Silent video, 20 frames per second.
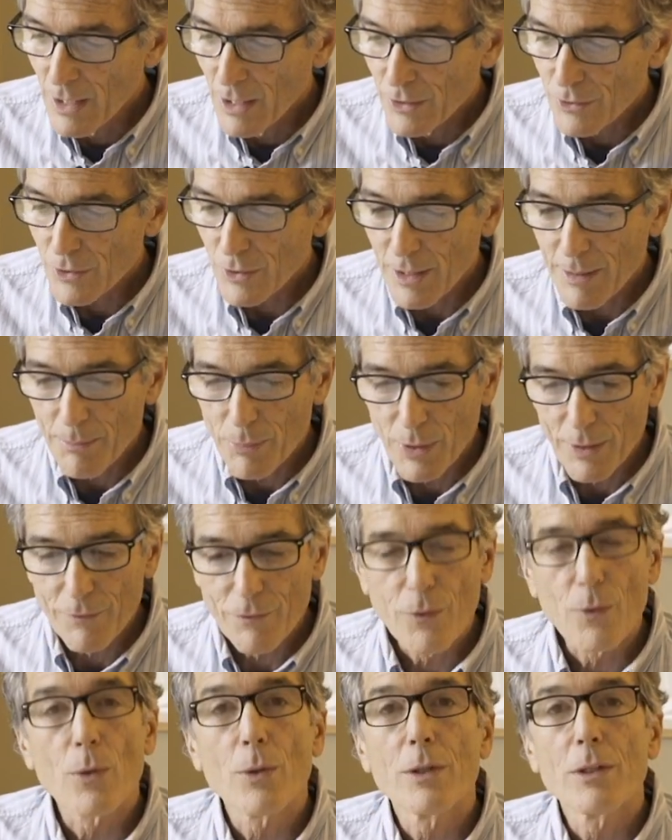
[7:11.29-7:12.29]
so they bring
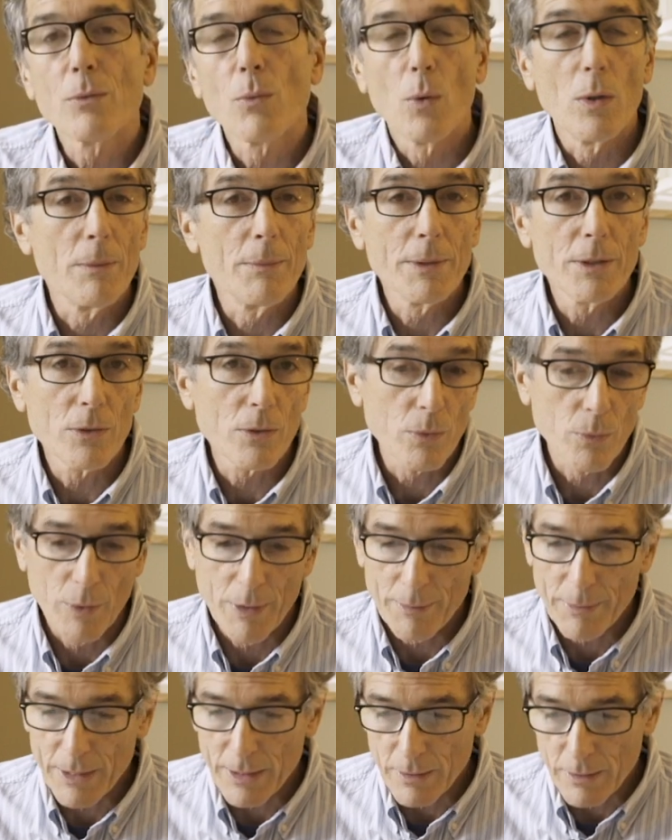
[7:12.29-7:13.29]
forward a woman or
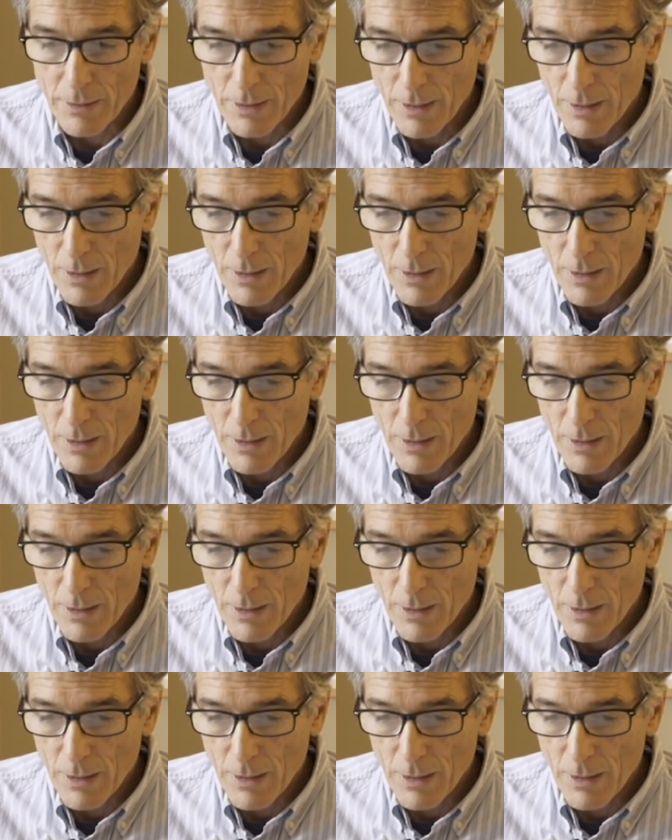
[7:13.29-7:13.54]
women